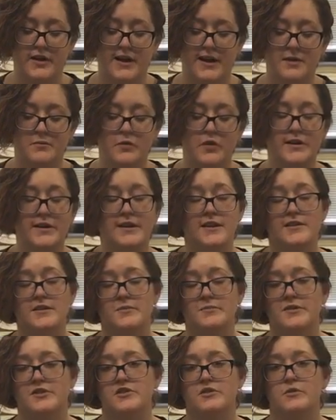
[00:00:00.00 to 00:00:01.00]
and I'm going to get
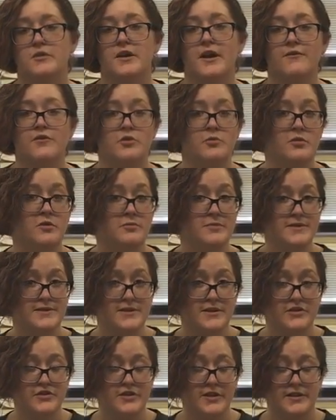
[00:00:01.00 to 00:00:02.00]
them into a comfortable
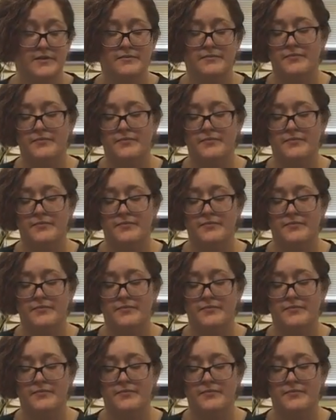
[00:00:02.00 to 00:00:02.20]
position.